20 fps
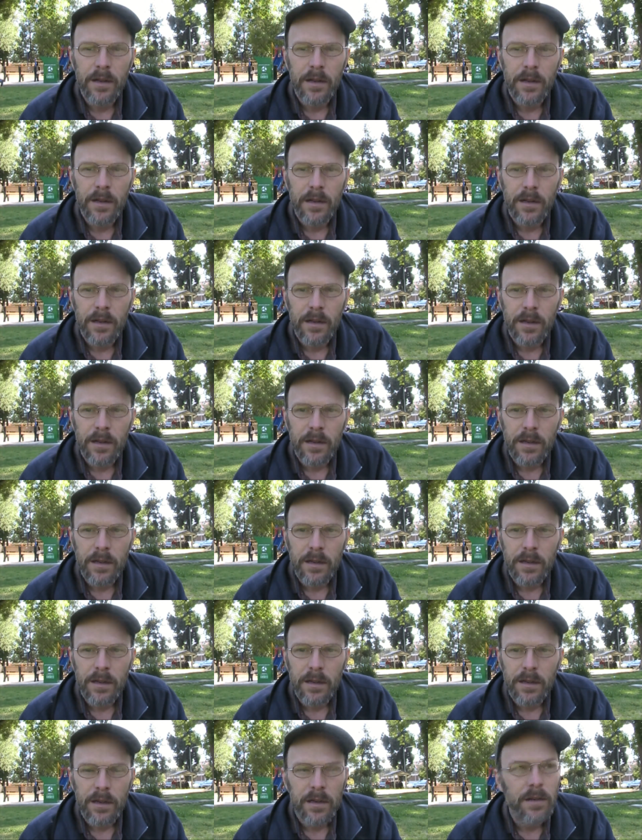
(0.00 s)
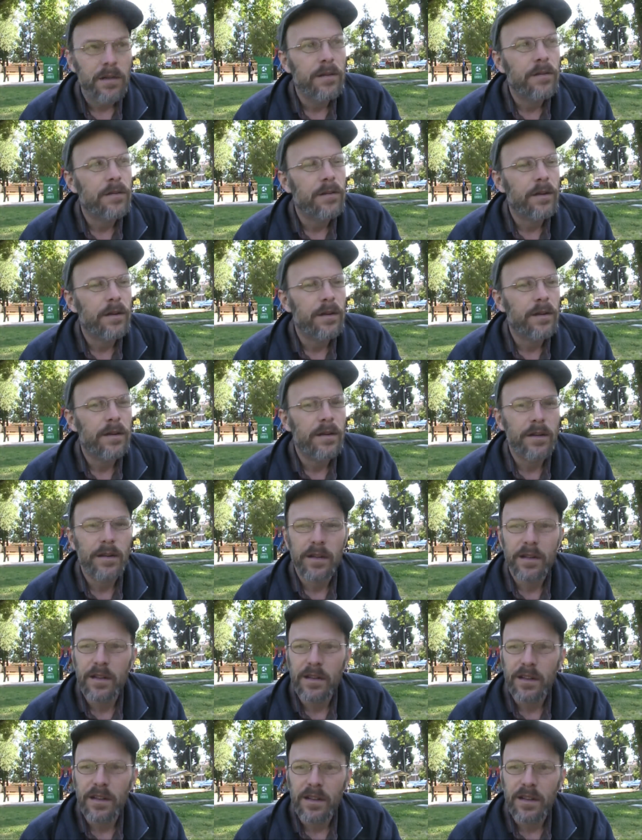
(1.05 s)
(silence)